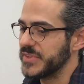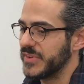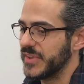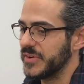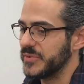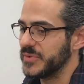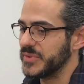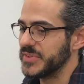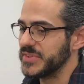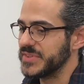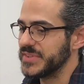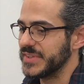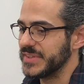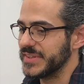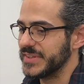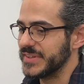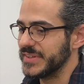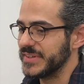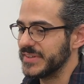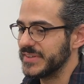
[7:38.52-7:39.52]
so that
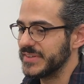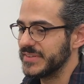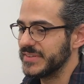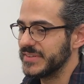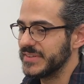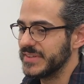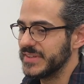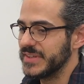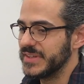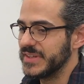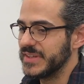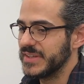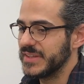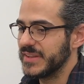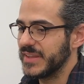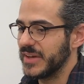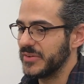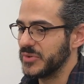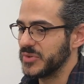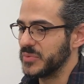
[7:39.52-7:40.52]
was
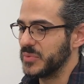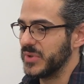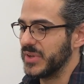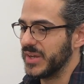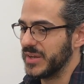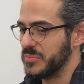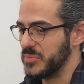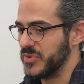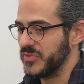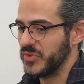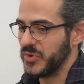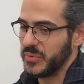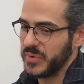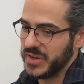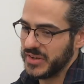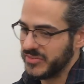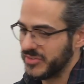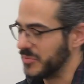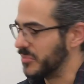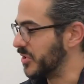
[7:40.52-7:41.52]
when I moved
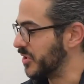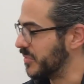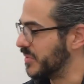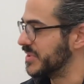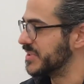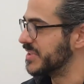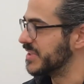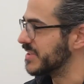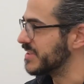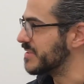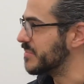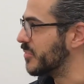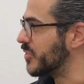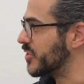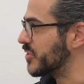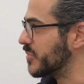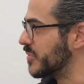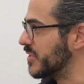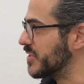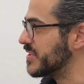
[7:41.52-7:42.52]
away from linguistics
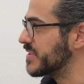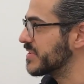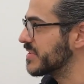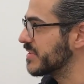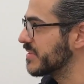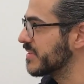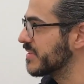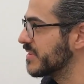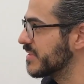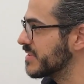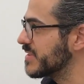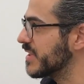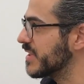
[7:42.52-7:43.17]
and more towards